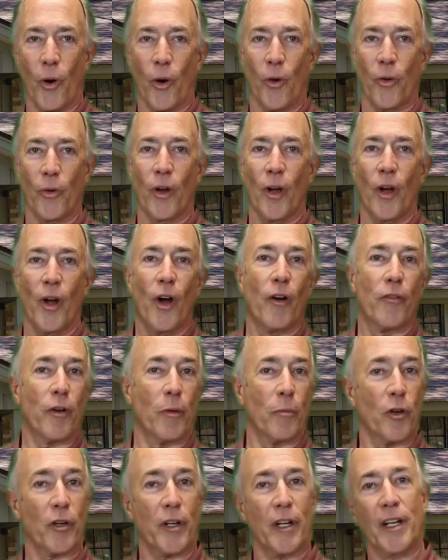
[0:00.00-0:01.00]
world,
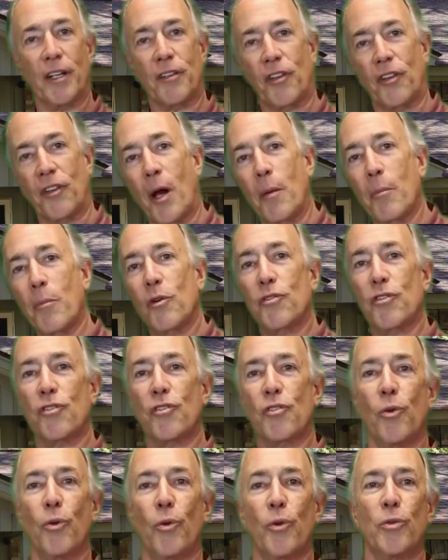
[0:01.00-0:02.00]
from looking at the numbers
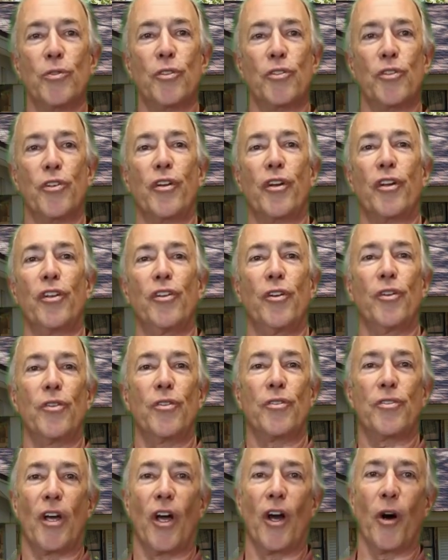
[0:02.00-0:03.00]
and tools that you can
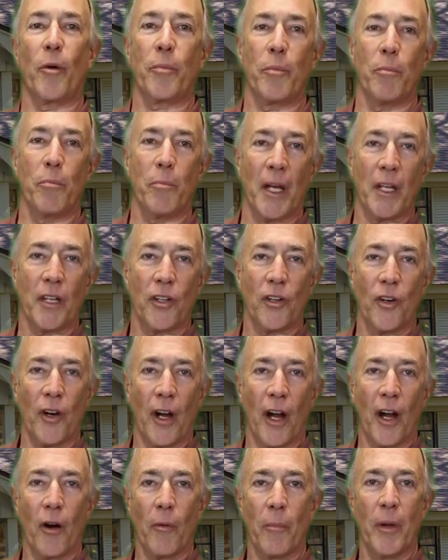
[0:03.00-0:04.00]
use to help make
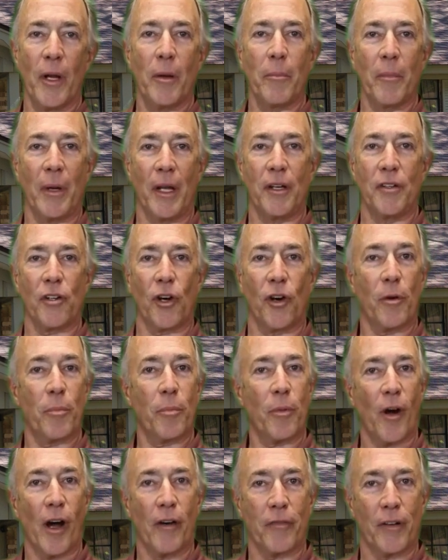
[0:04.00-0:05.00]
your Airbnb turn
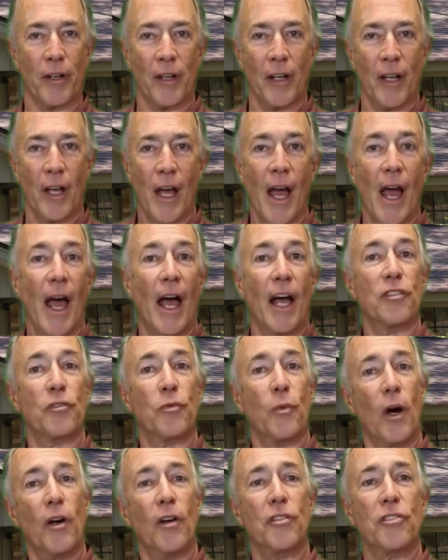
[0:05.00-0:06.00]
a profit,
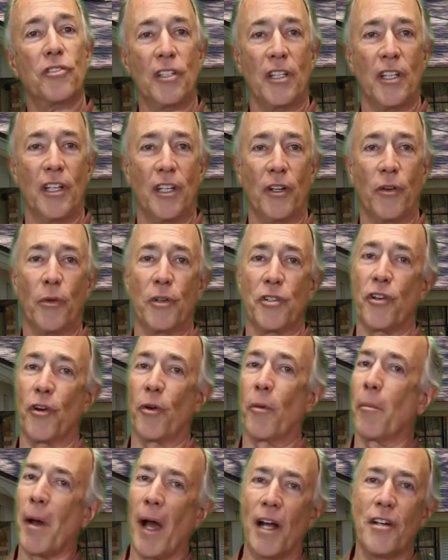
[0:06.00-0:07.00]
as well as seeing what
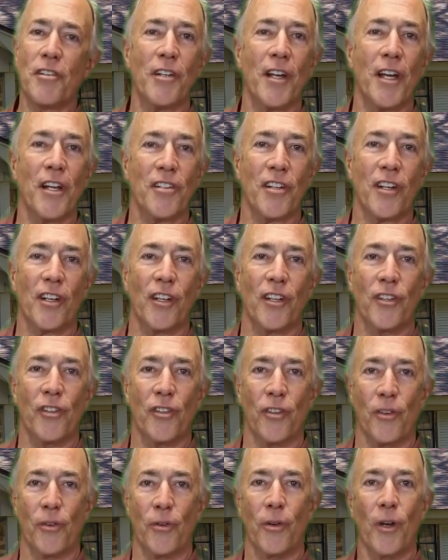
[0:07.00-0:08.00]
your imagination
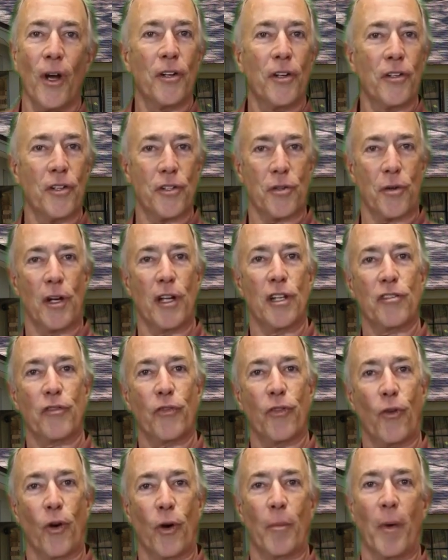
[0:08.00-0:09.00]
can do to
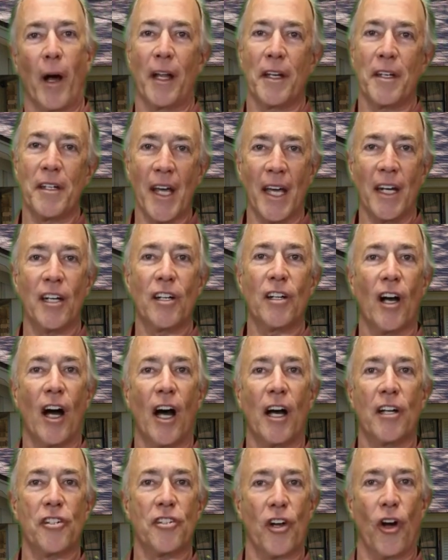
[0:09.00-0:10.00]
transform a dated
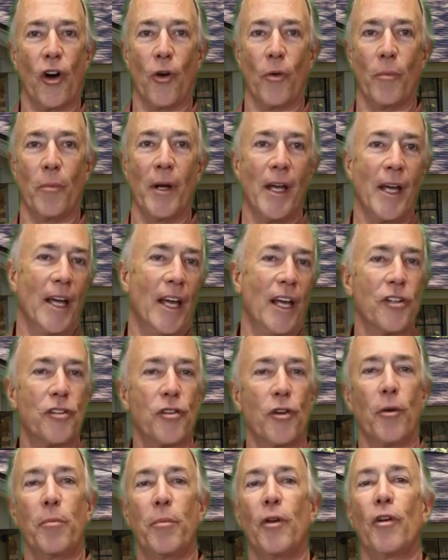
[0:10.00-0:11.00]
cottage home
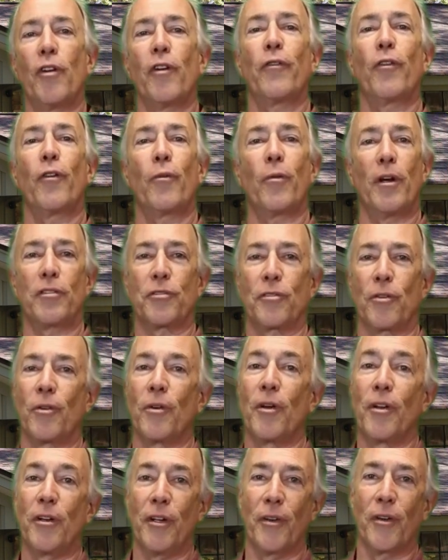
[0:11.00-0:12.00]
into a beautiful
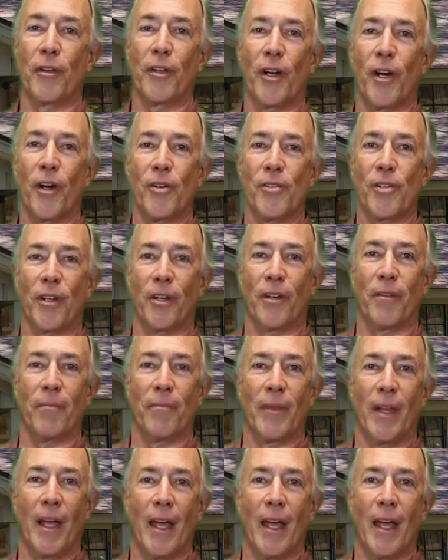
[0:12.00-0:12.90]
rental near the ocean.